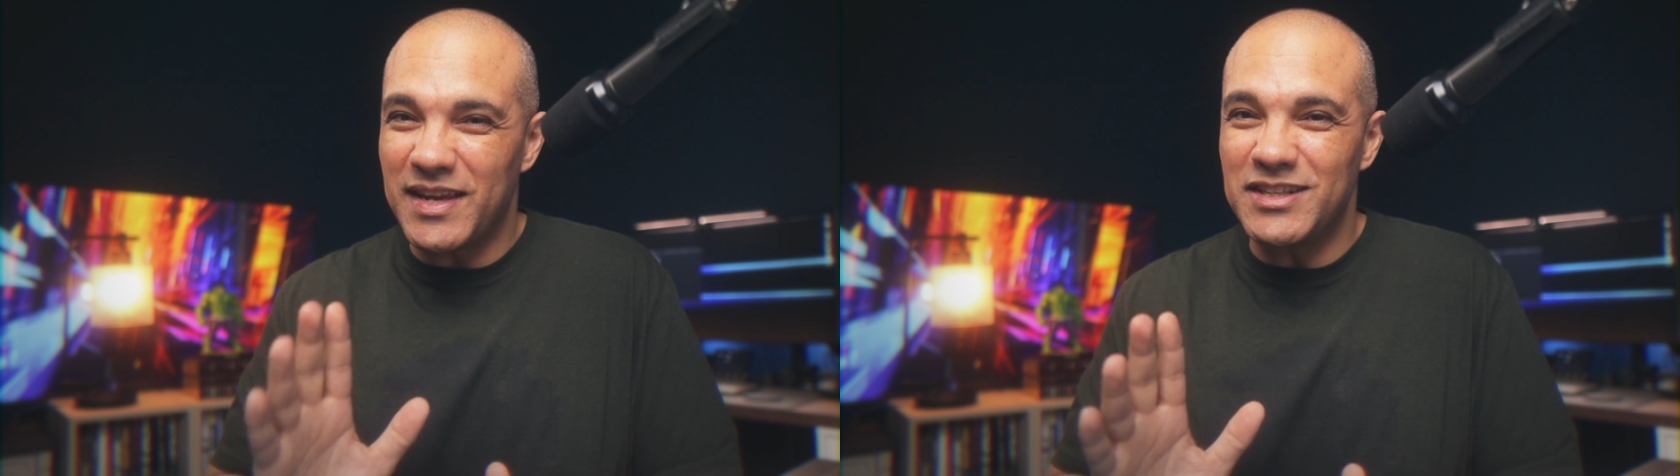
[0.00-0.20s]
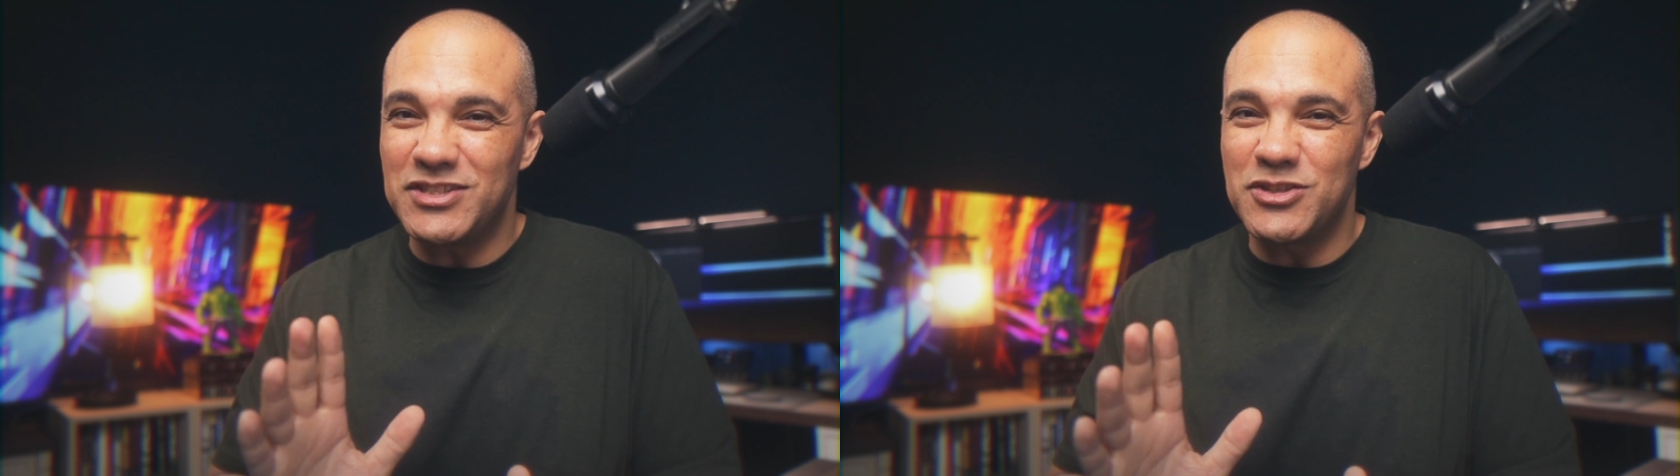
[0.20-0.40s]

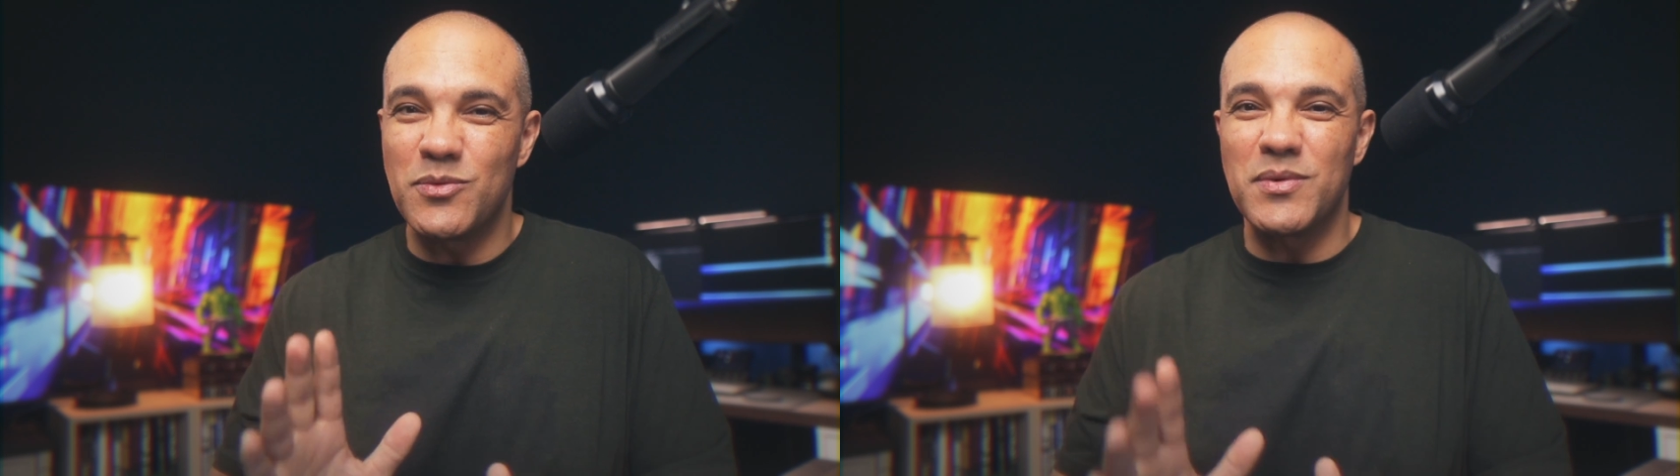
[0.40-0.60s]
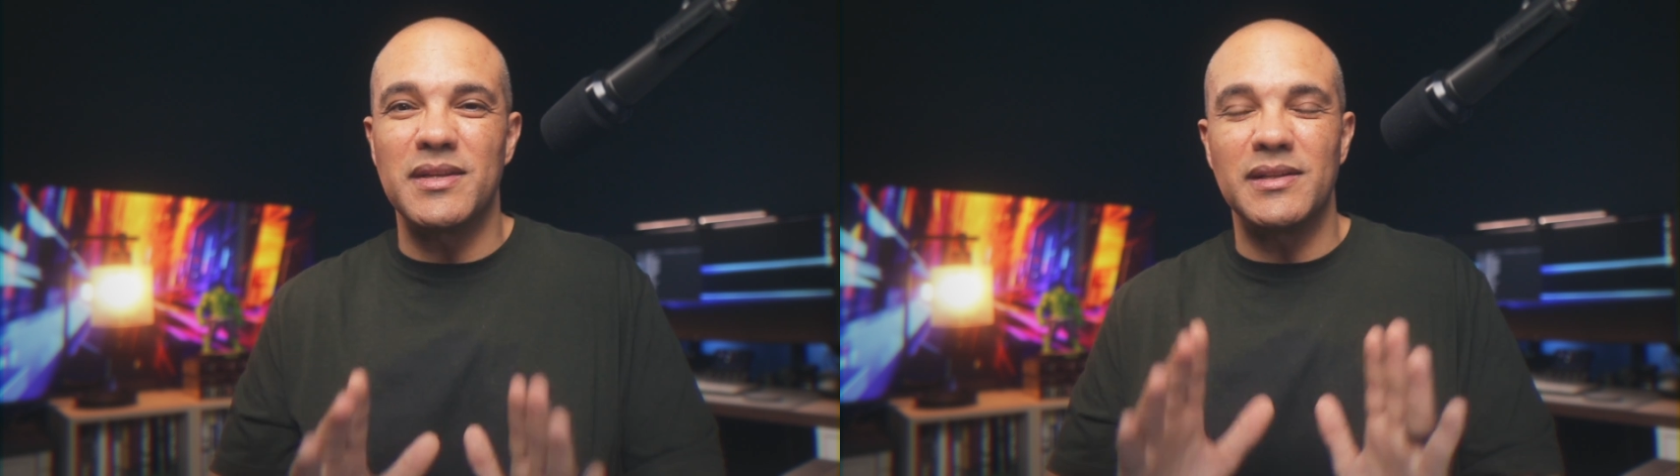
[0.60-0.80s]
issue
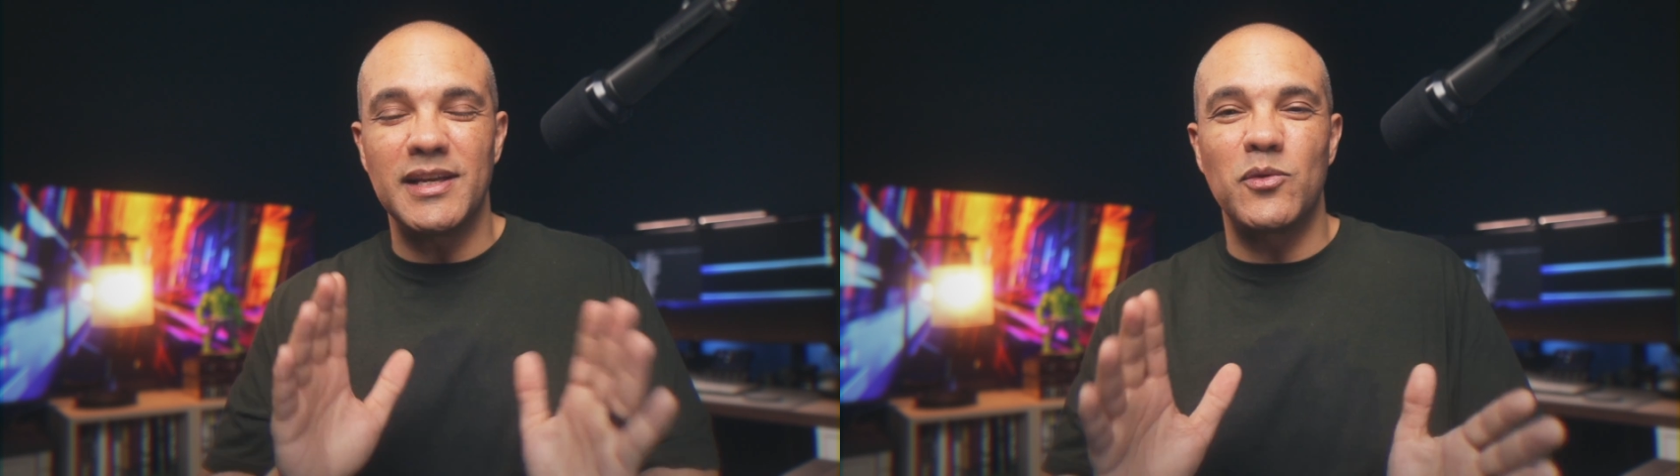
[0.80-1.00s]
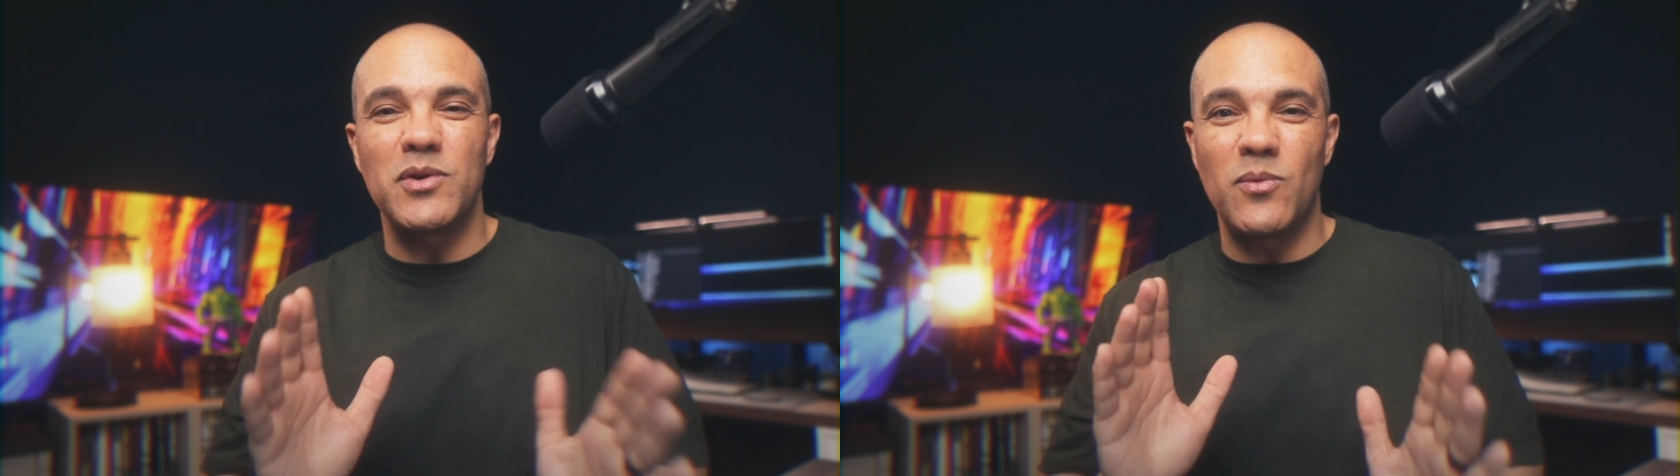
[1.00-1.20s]
with the
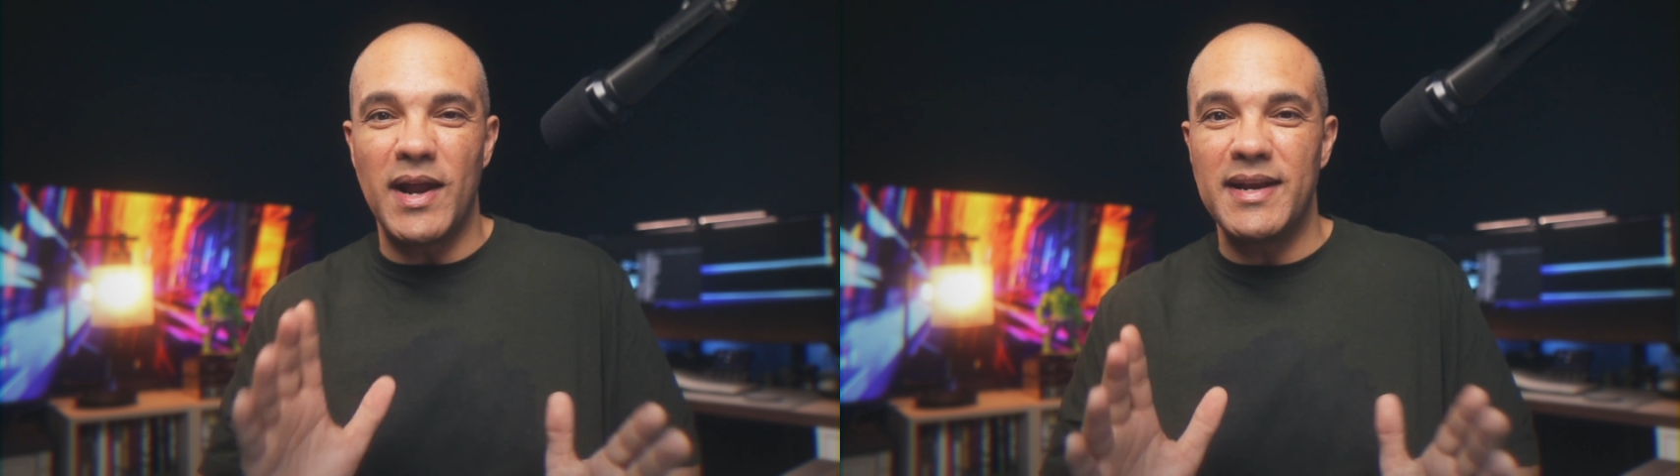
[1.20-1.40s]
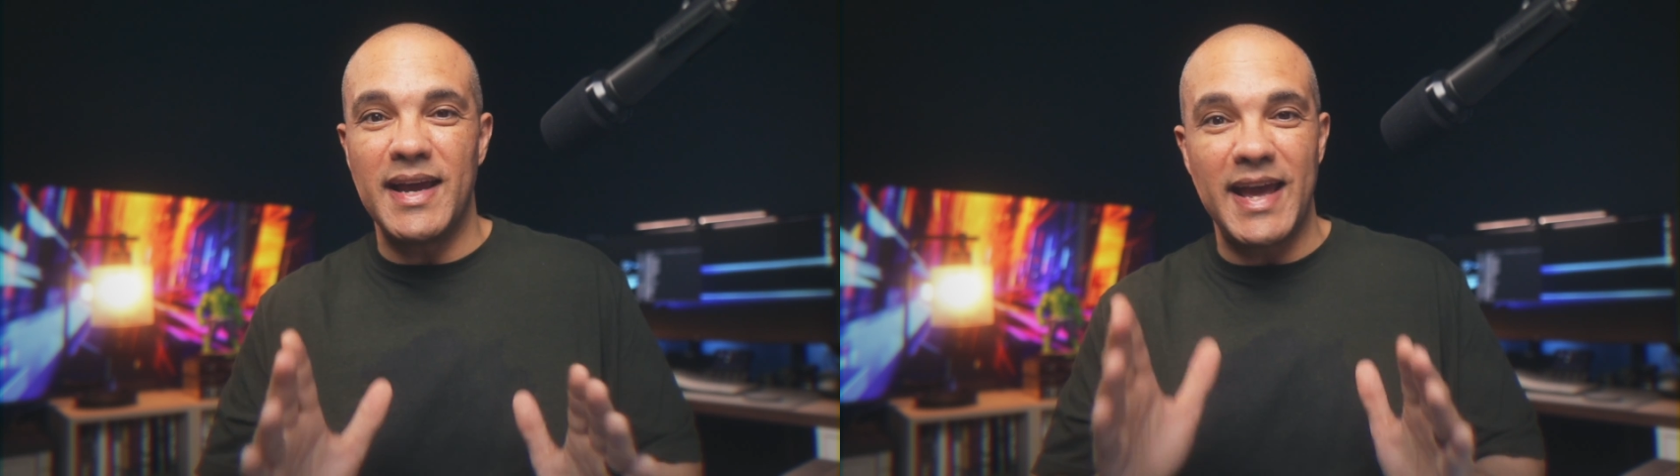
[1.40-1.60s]
Liquid Retina